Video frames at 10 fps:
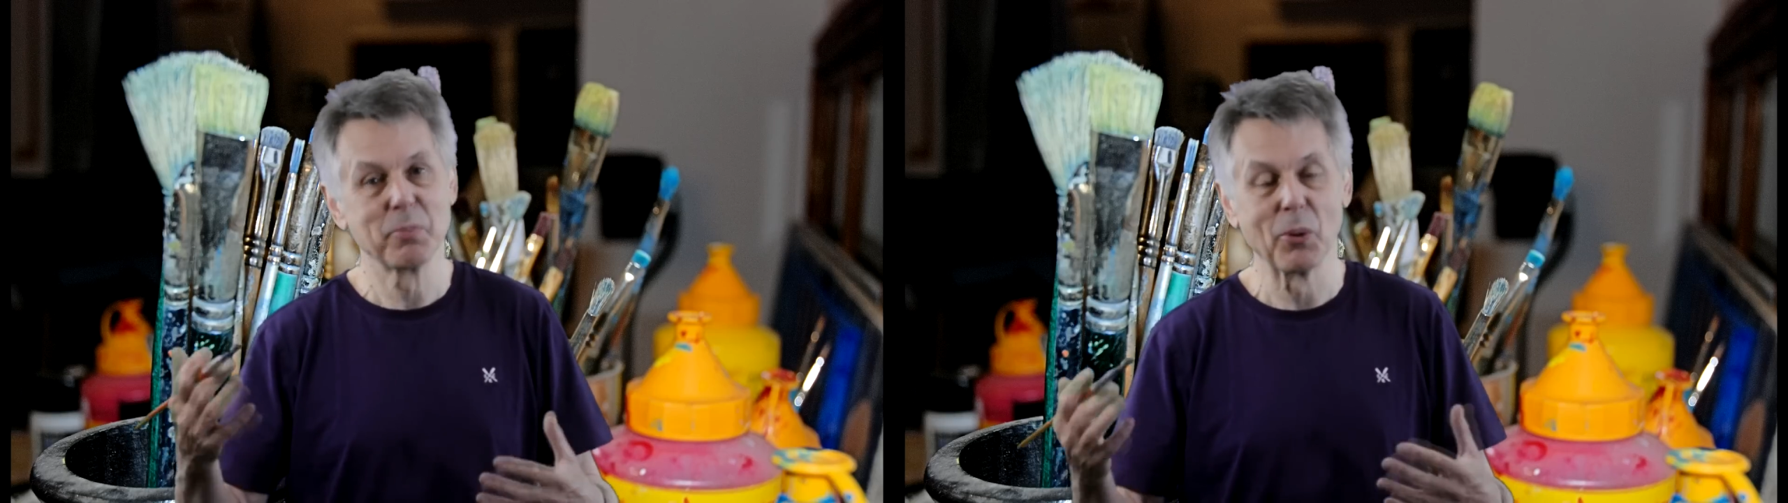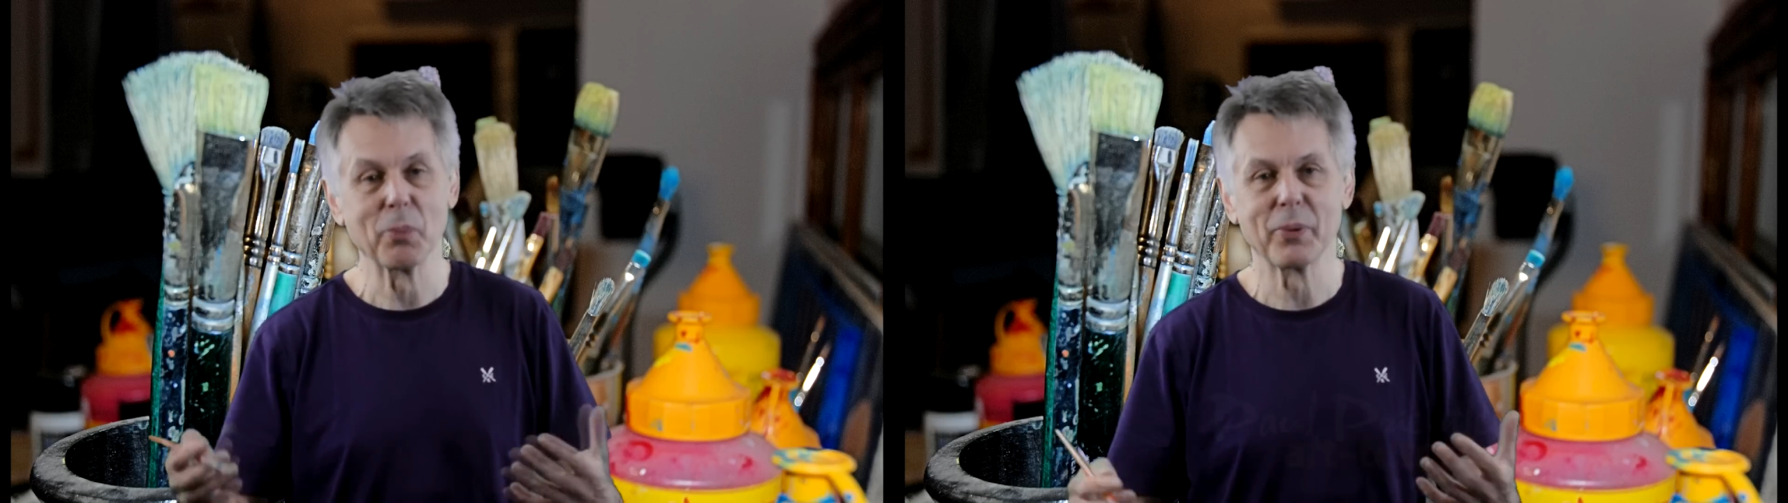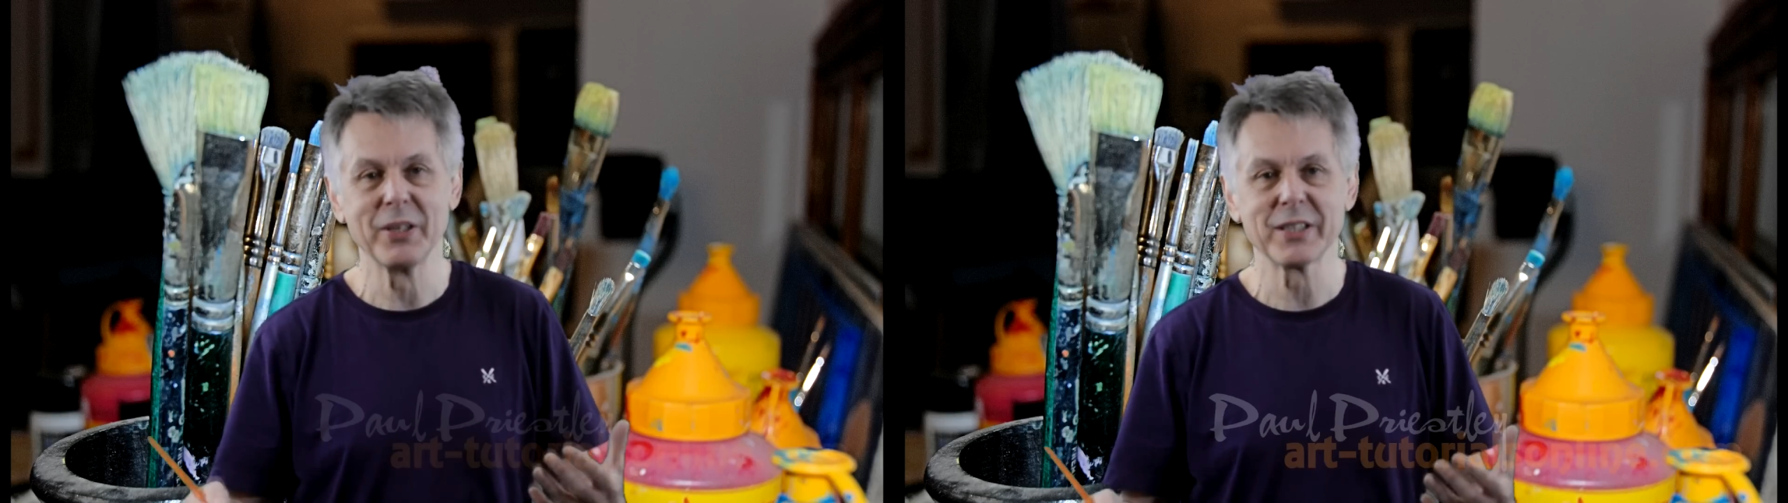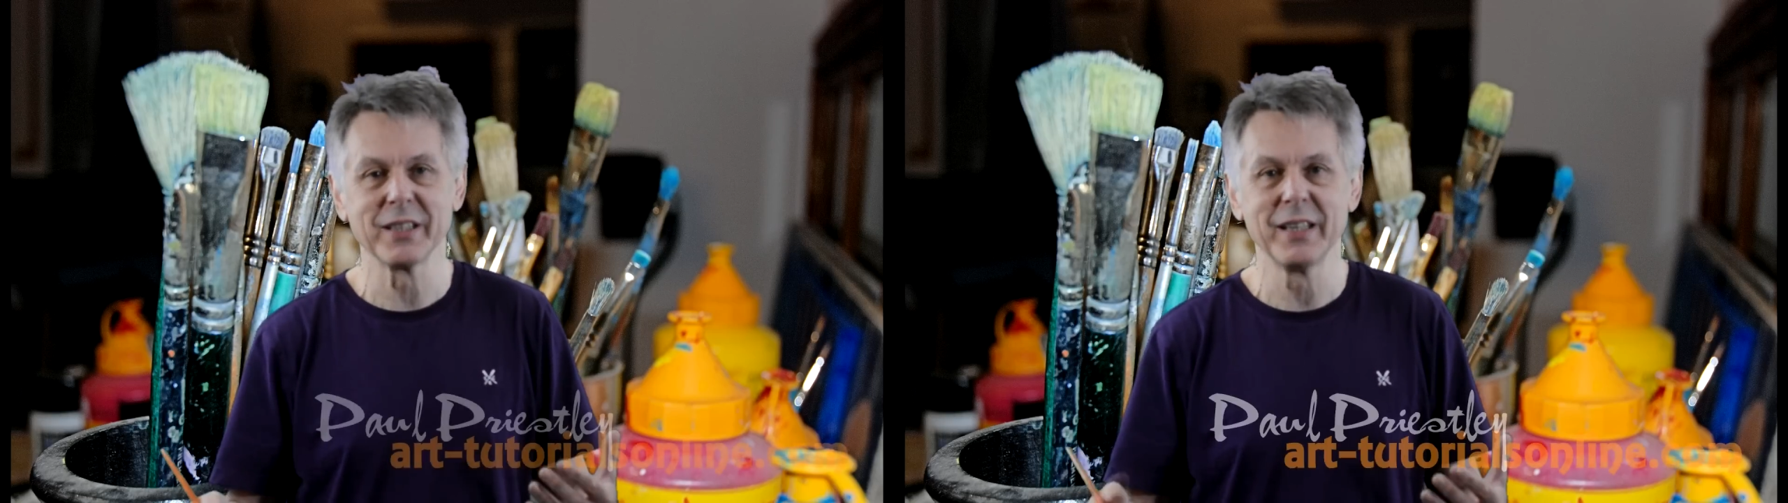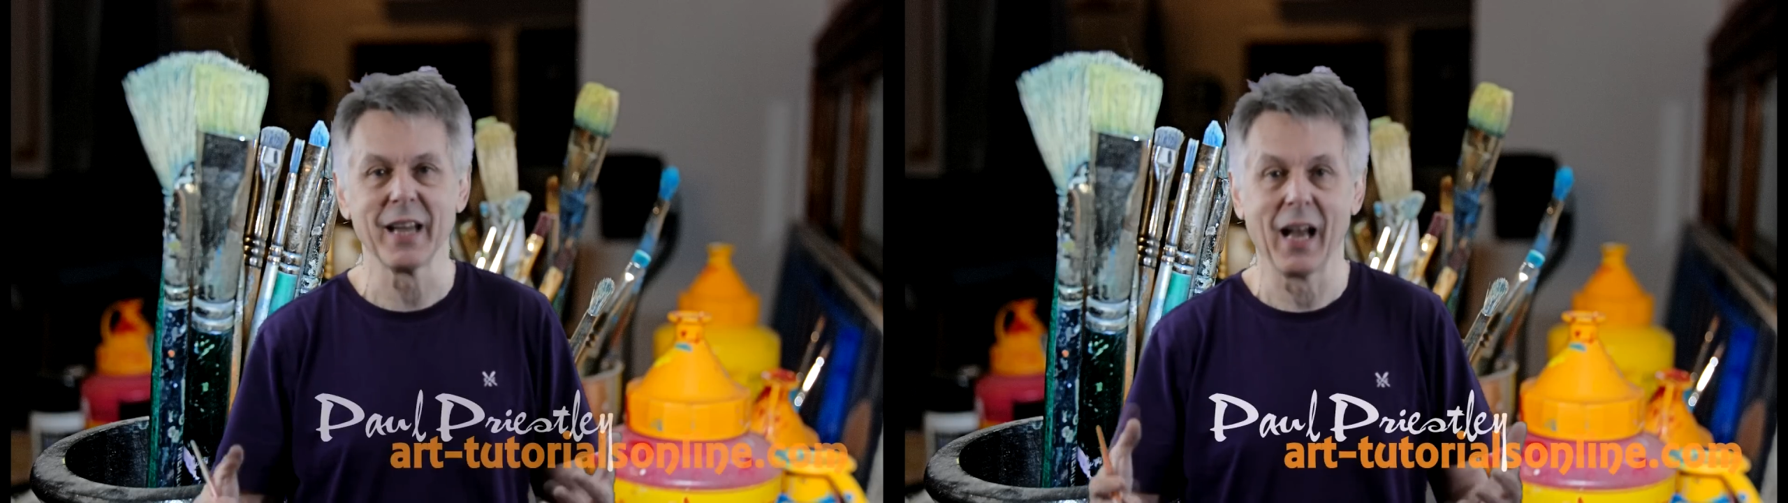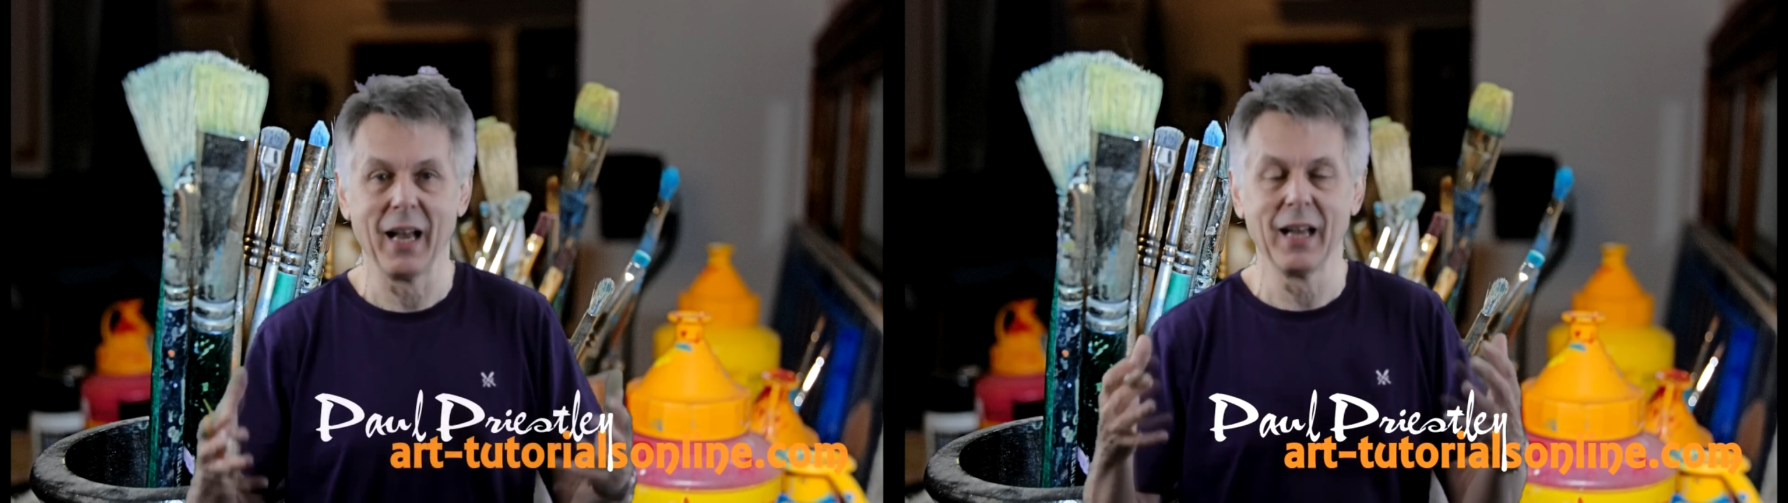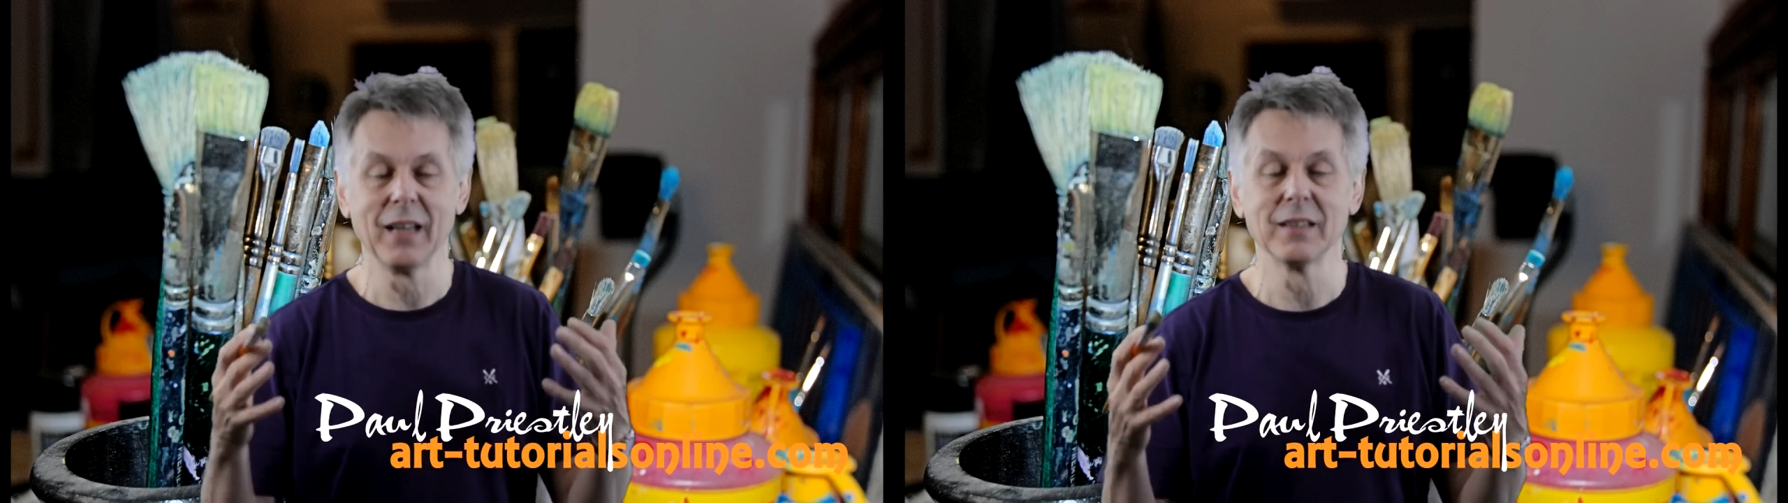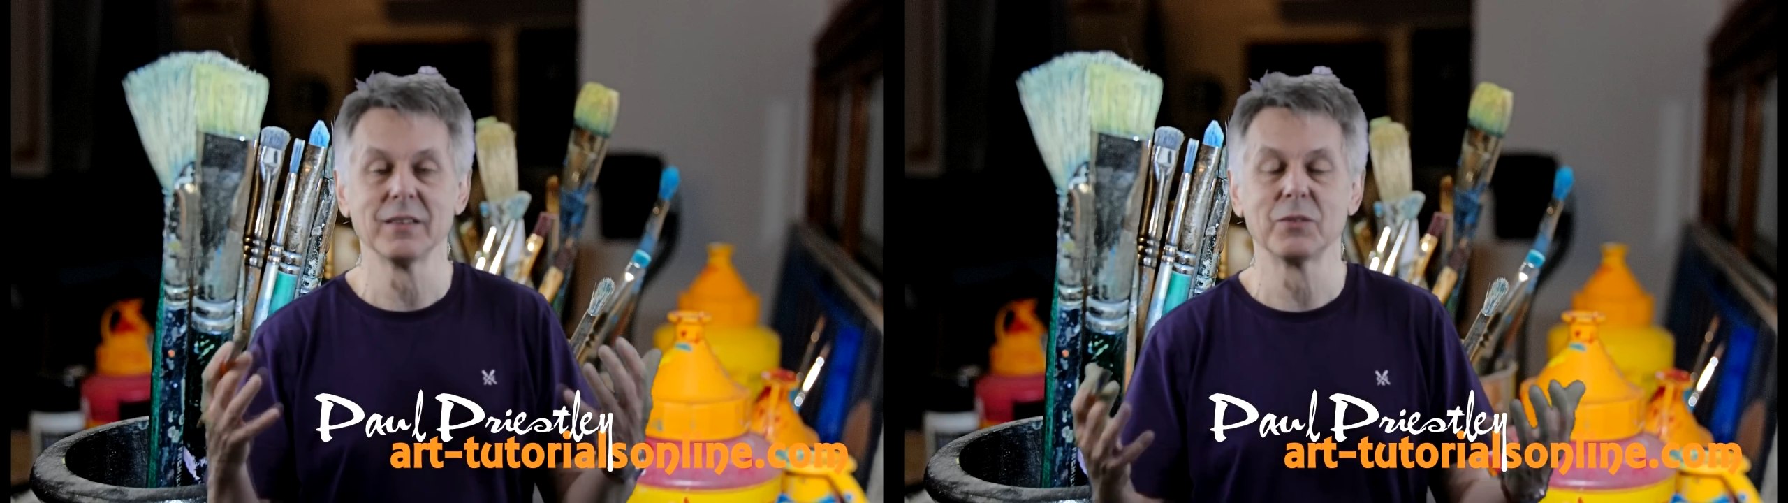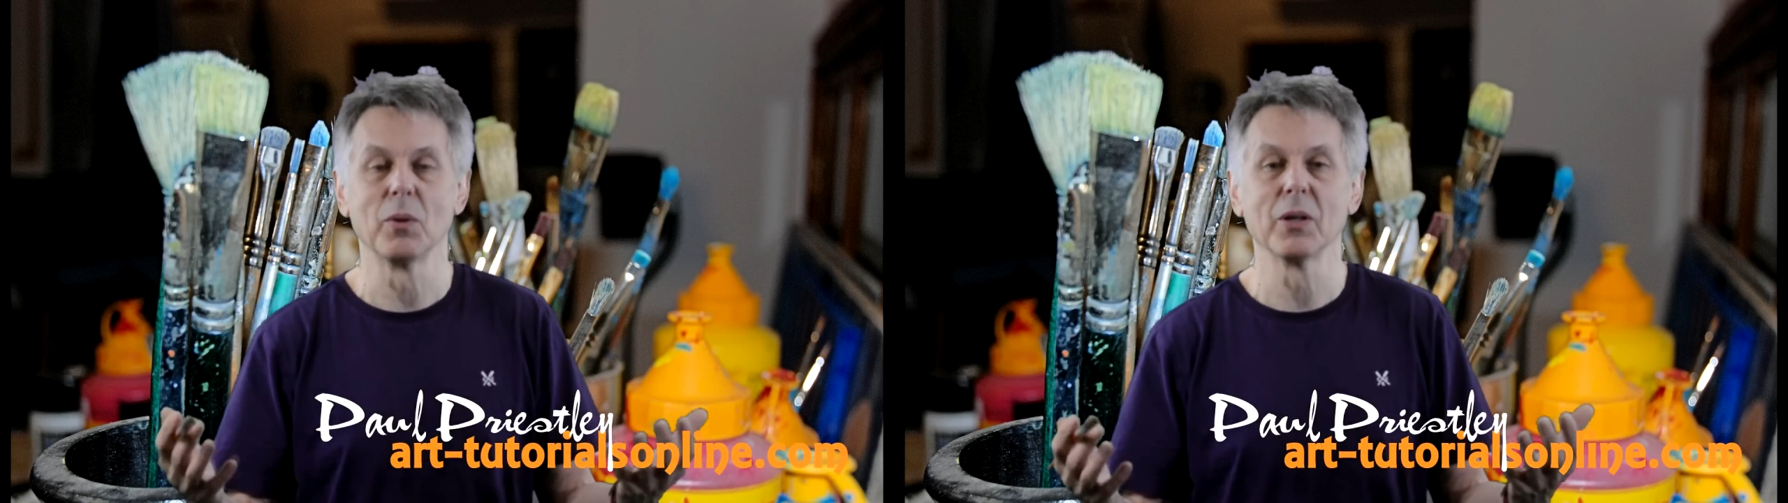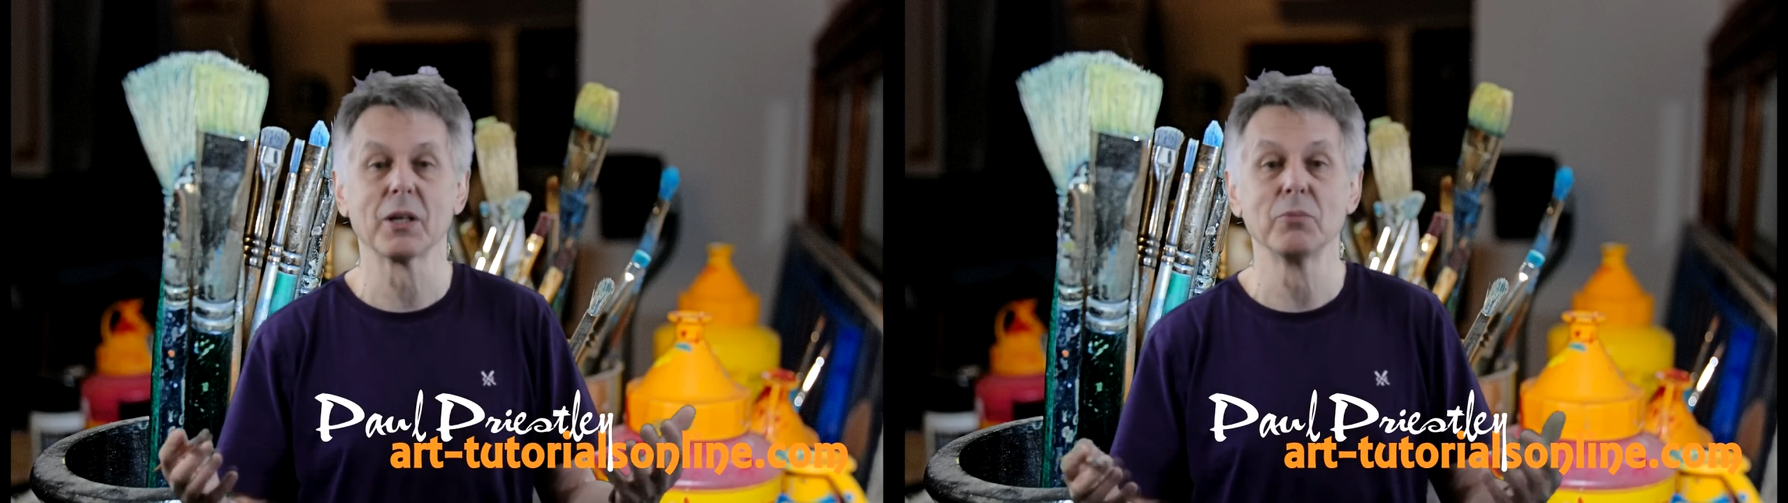Paul Priestley and
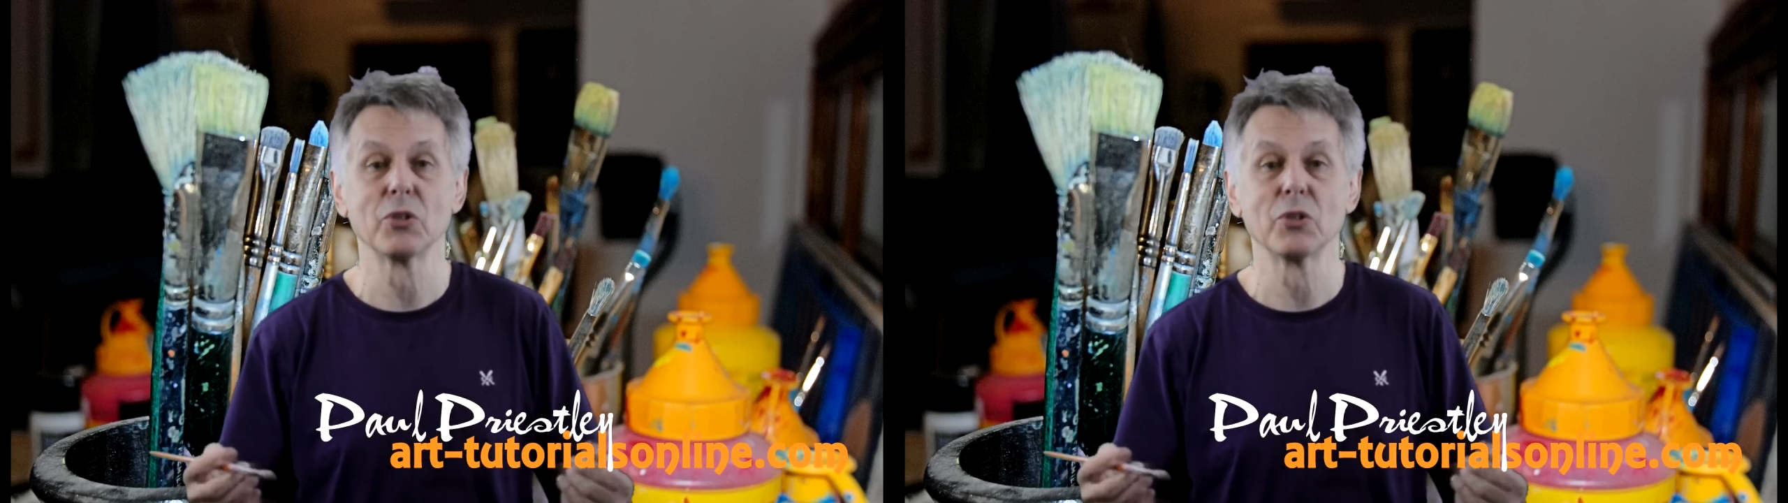welcome